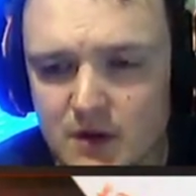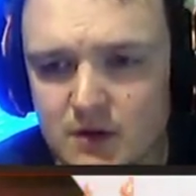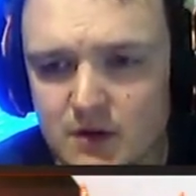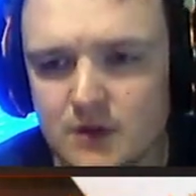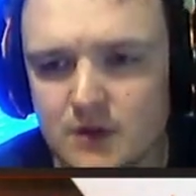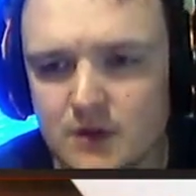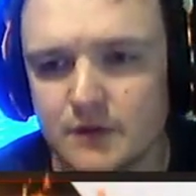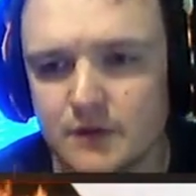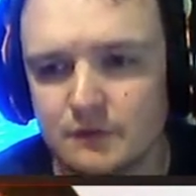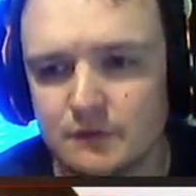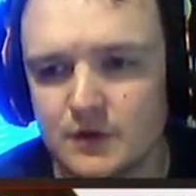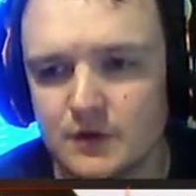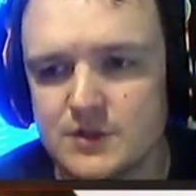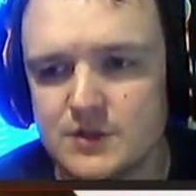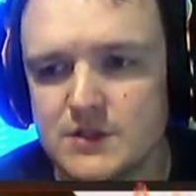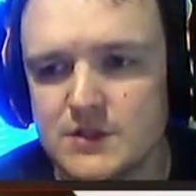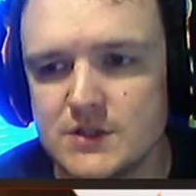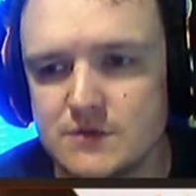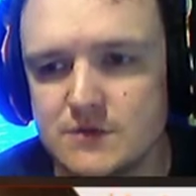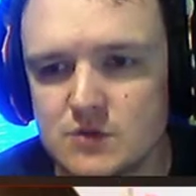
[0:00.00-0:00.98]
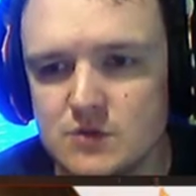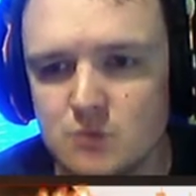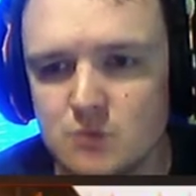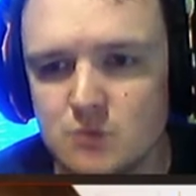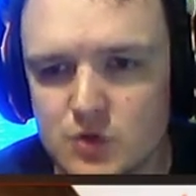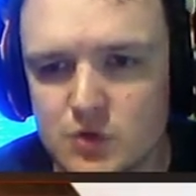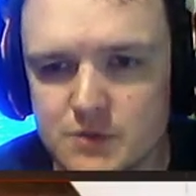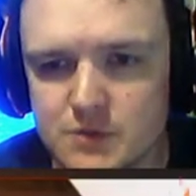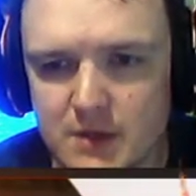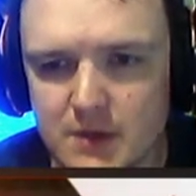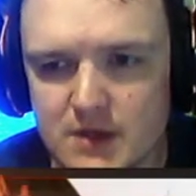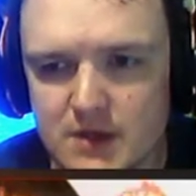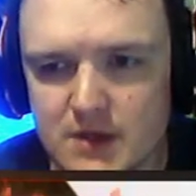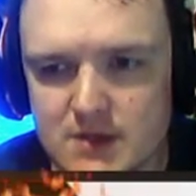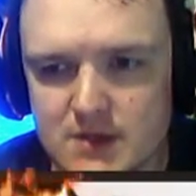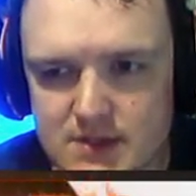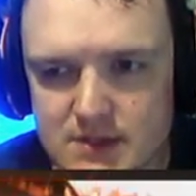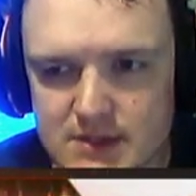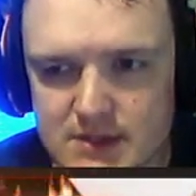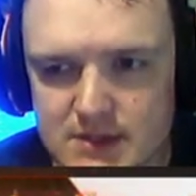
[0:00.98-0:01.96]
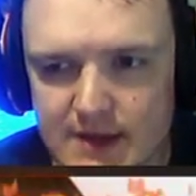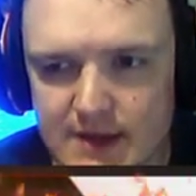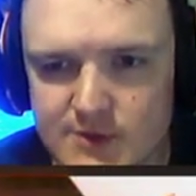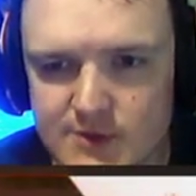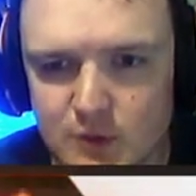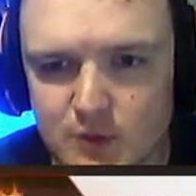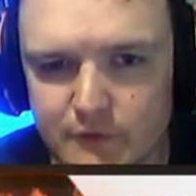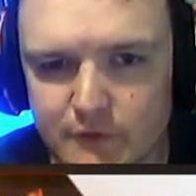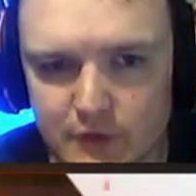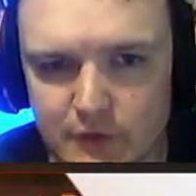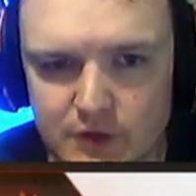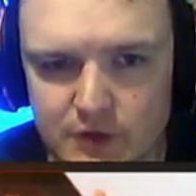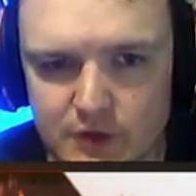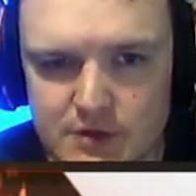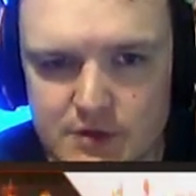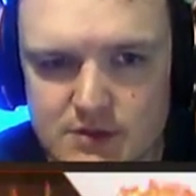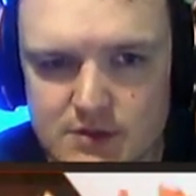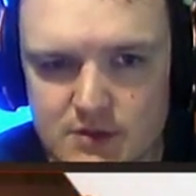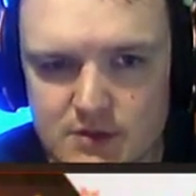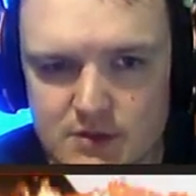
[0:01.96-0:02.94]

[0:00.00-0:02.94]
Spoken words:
the furnace gives you more space because it's actual furnace.